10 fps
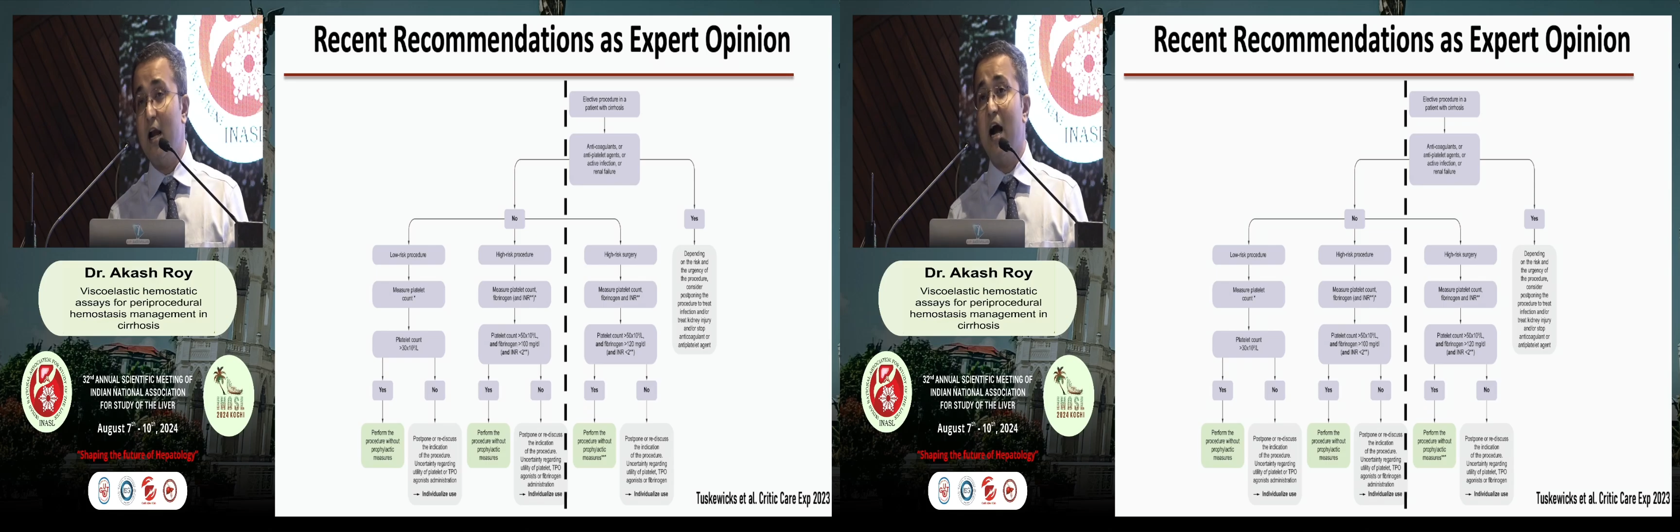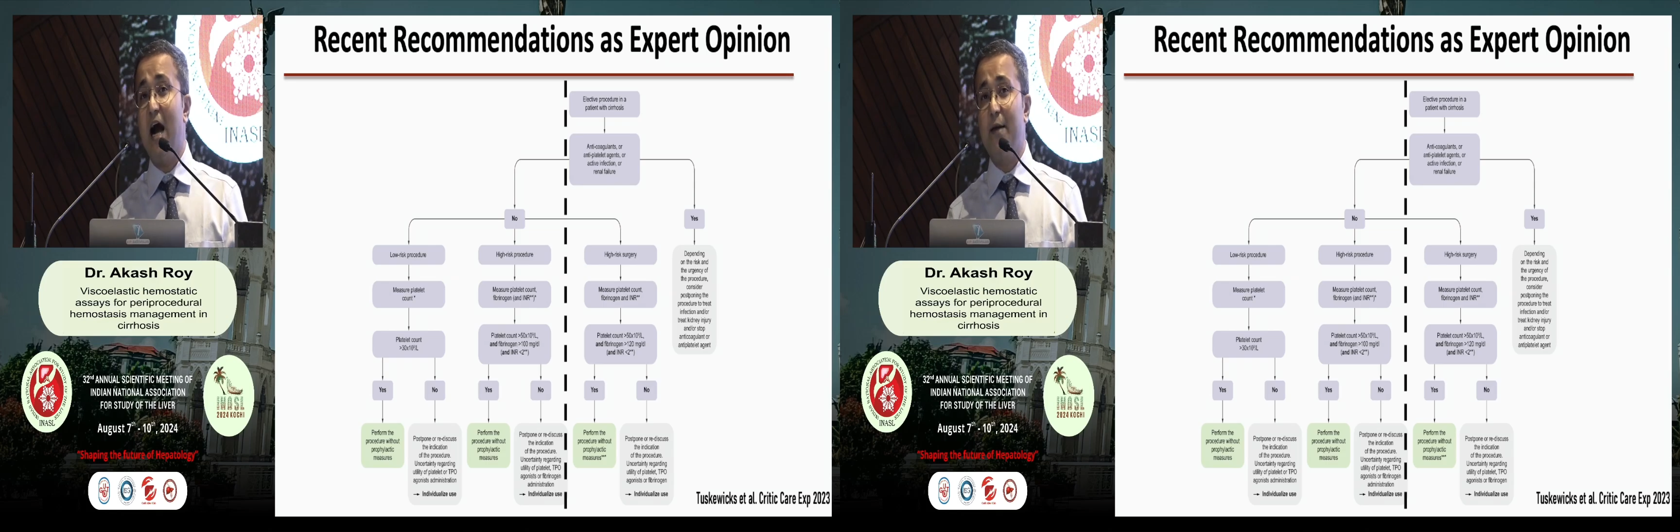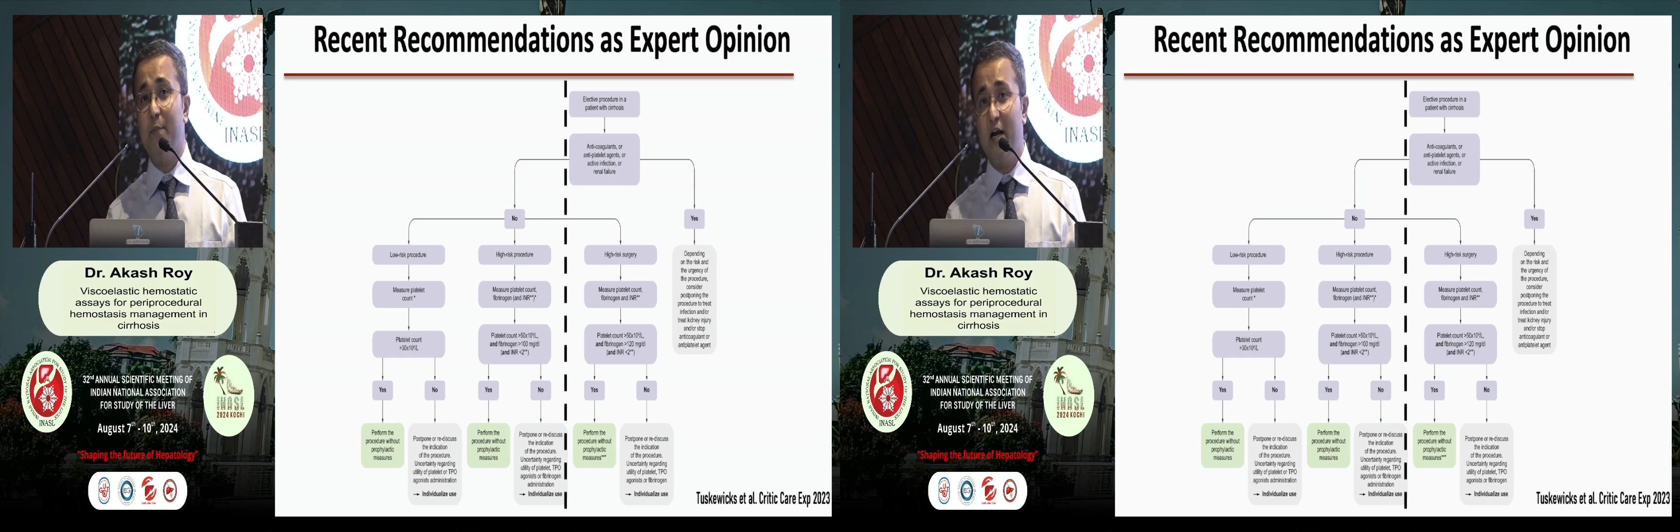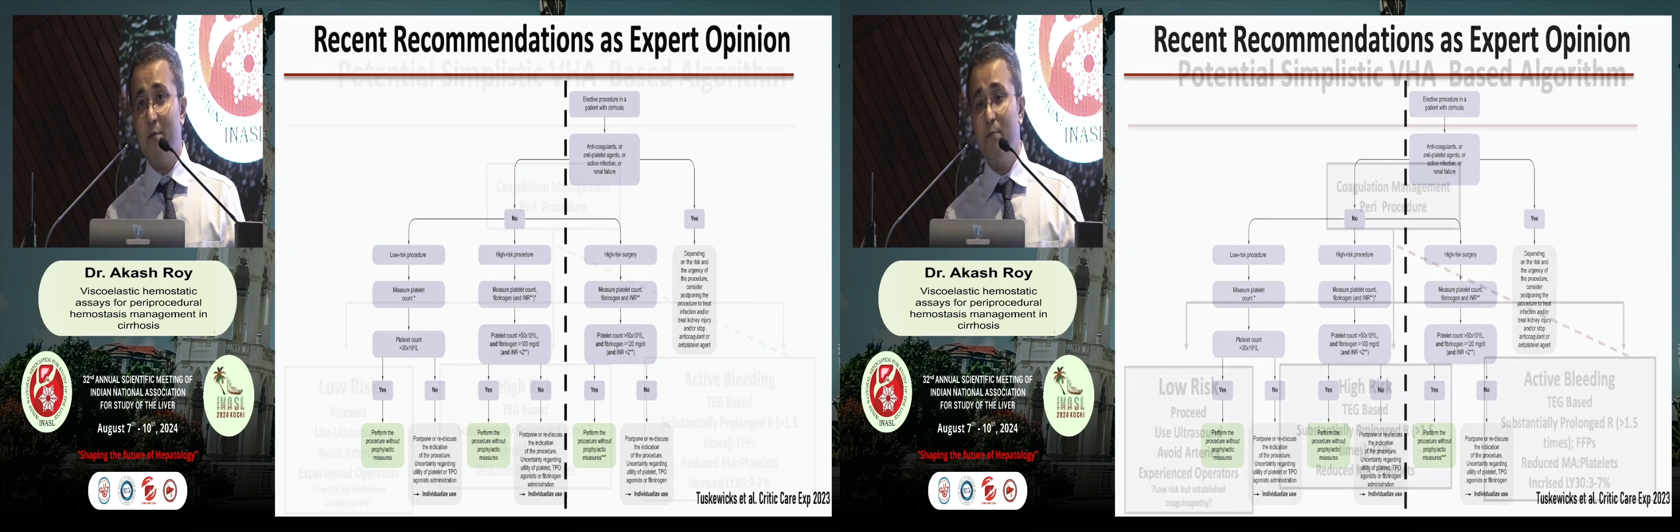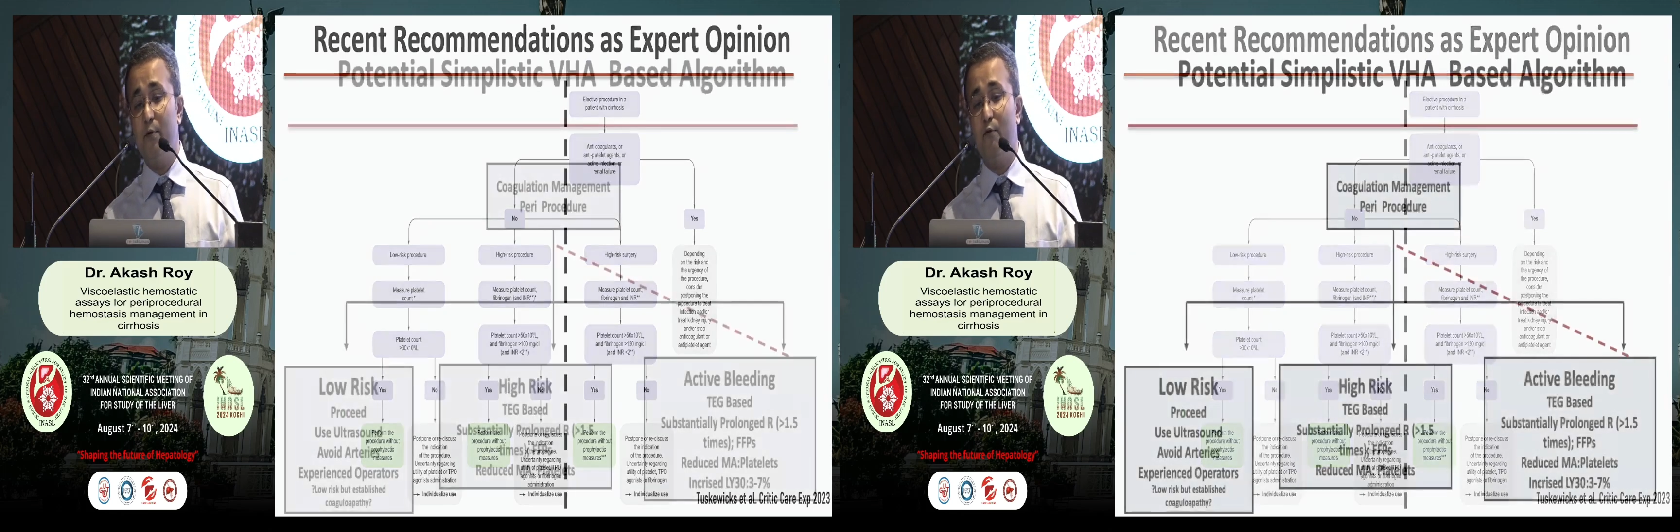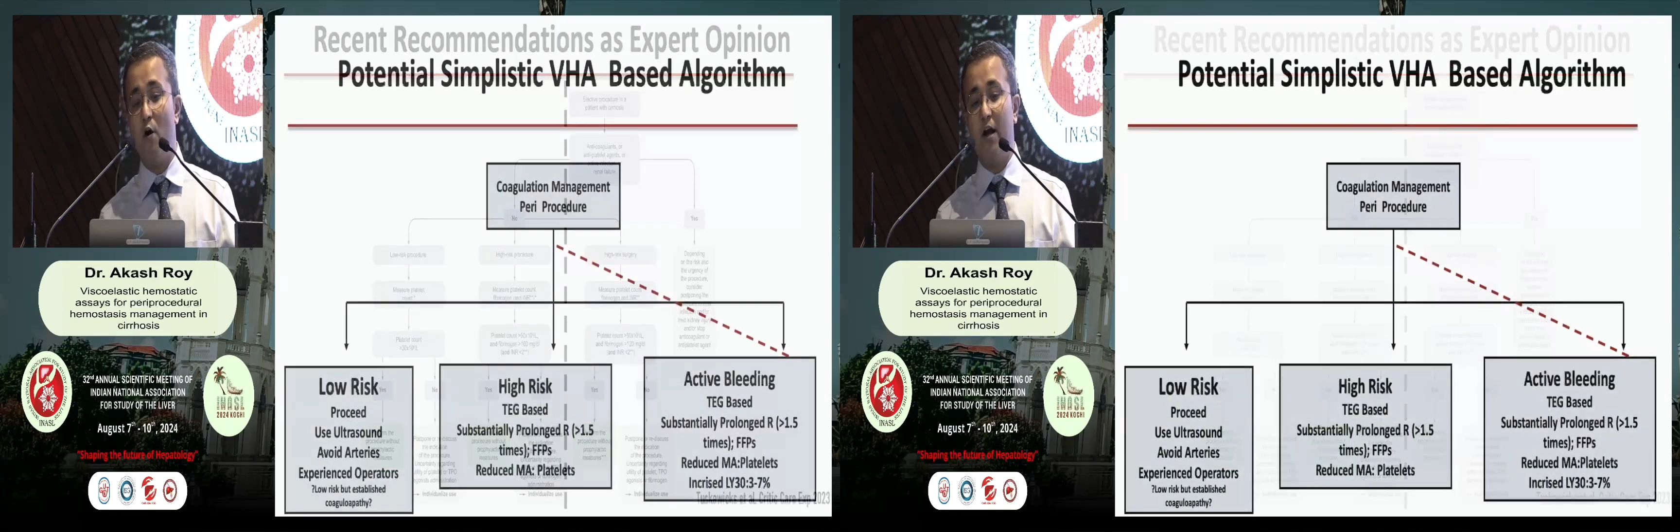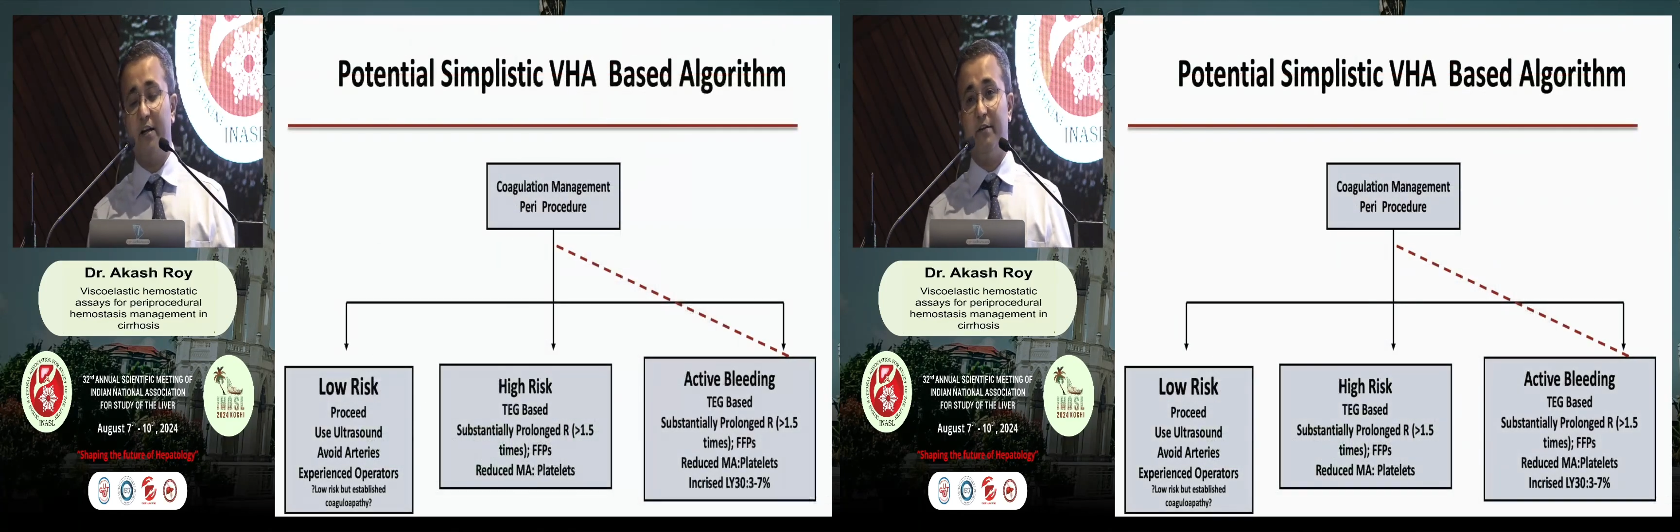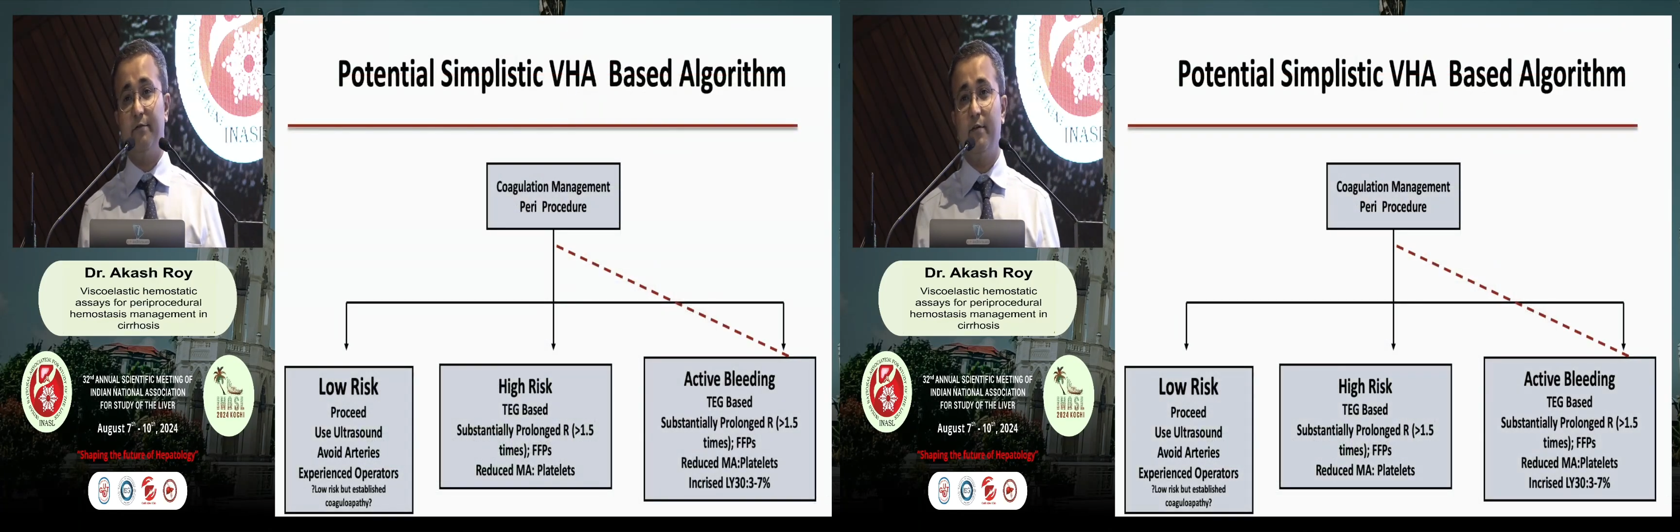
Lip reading: I become provocative